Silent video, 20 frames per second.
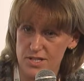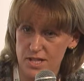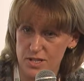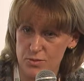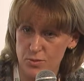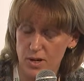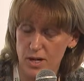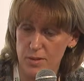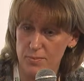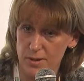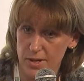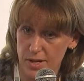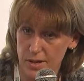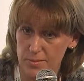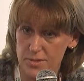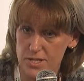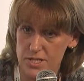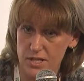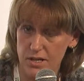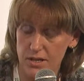And that's why I put
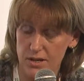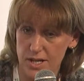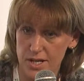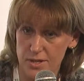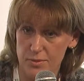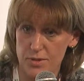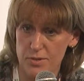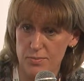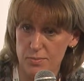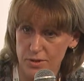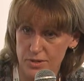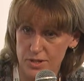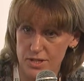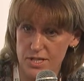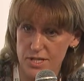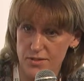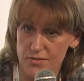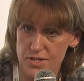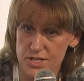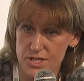up the slide with the
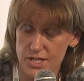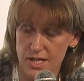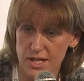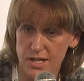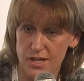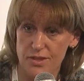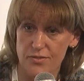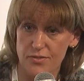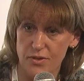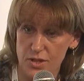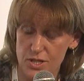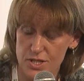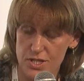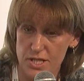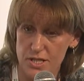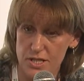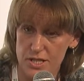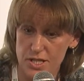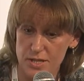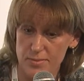productivity and the
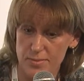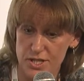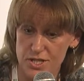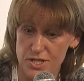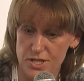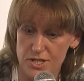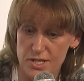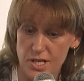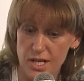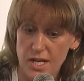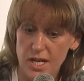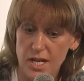volatility measures.